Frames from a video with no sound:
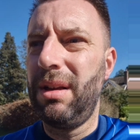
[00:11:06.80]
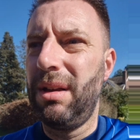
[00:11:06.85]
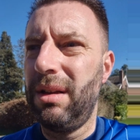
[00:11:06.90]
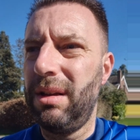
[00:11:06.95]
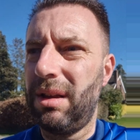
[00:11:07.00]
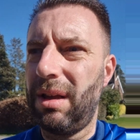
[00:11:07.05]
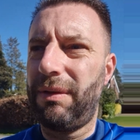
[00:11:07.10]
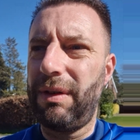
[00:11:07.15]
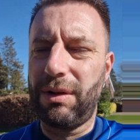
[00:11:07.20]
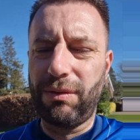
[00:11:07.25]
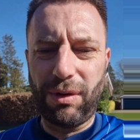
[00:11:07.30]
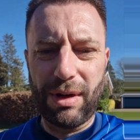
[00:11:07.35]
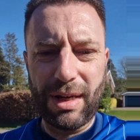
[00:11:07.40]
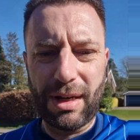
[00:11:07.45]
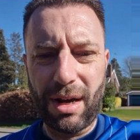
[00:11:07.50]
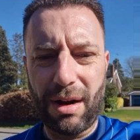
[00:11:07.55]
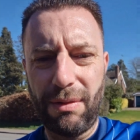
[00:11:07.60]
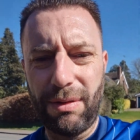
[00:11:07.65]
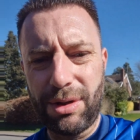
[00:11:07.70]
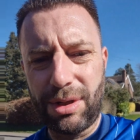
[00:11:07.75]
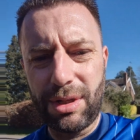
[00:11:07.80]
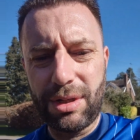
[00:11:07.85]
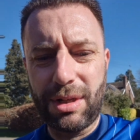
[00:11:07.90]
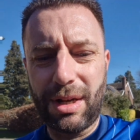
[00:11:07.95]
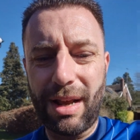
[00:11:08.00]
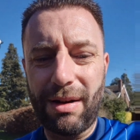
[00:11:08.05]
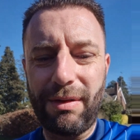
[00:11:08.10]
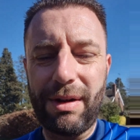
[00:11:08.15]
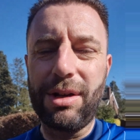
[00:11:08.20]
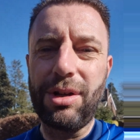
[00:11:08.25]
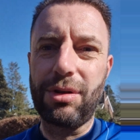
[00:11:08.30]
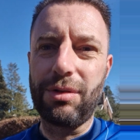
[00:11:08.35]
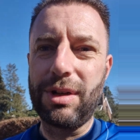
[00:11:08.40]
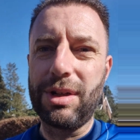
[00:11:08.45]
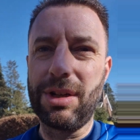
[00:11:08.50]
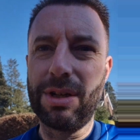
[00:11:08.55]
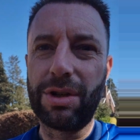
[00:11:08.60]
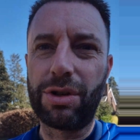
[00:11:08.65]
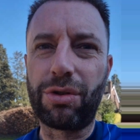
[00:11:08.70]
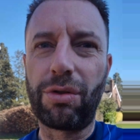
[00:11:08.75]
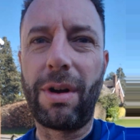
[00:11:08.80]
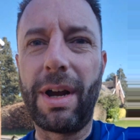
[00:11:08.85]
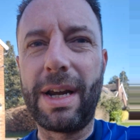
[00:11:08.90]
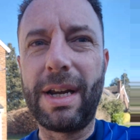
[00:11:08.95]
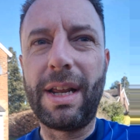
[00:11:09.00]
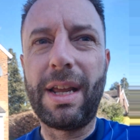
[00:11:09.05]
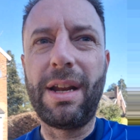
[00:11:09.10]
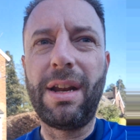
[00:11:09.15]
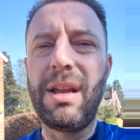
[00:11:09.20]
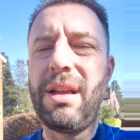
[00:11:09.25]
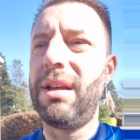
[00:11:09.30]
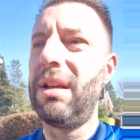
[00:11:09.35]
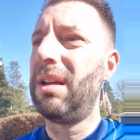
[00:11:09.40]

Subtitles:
they've had recurrences of their injuries in training.